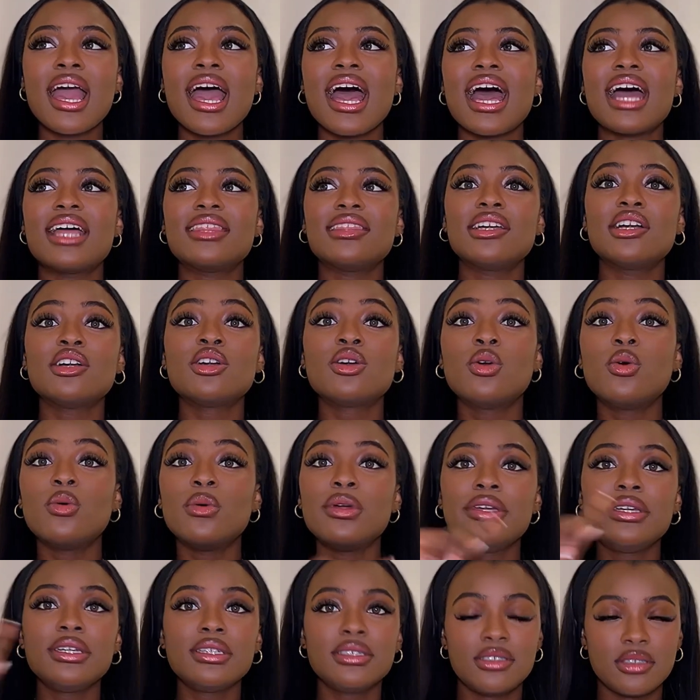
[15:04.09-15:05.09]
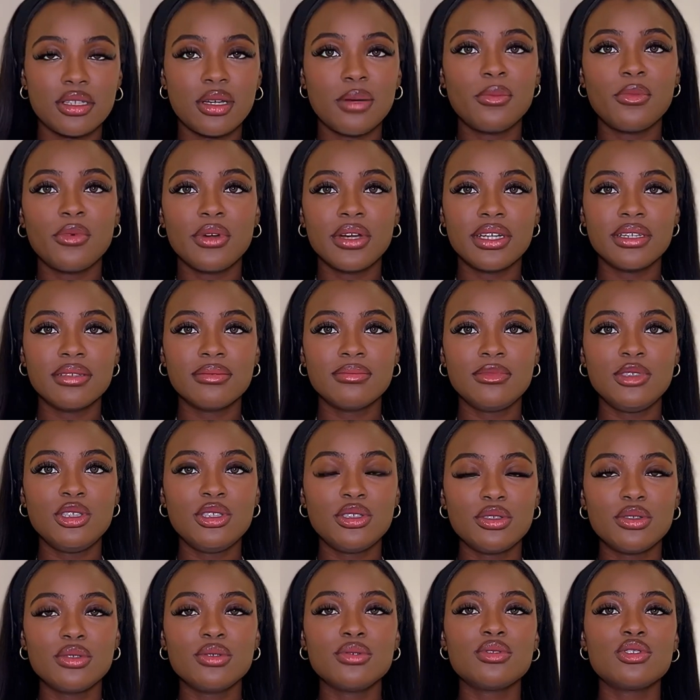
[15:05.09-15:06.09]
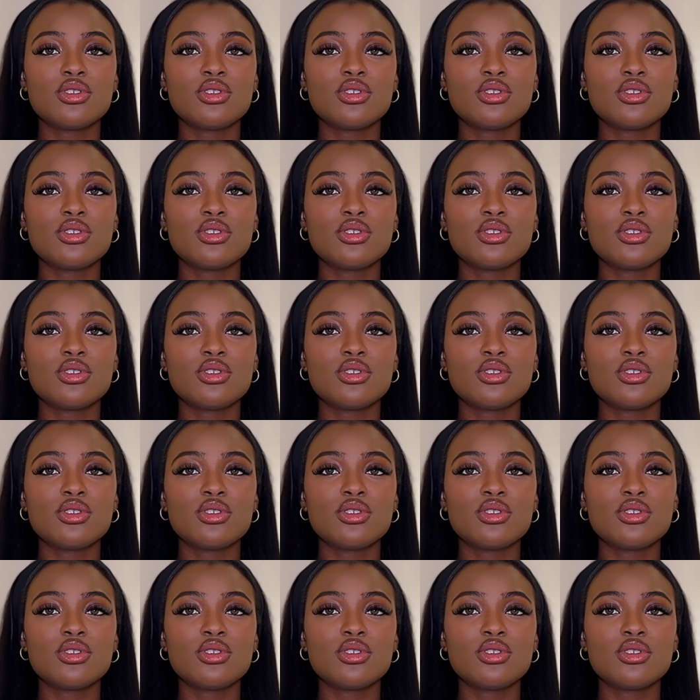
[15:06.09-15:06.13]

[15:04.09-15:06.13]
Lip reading: and they're going somewhere, you know?